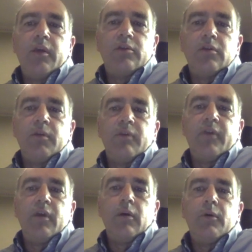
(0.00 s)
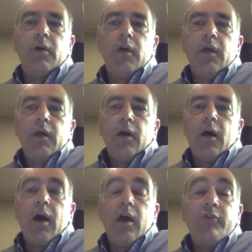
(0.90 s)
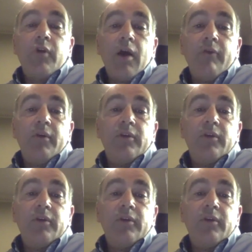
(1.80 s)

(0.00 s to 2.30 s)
It should be available. If you have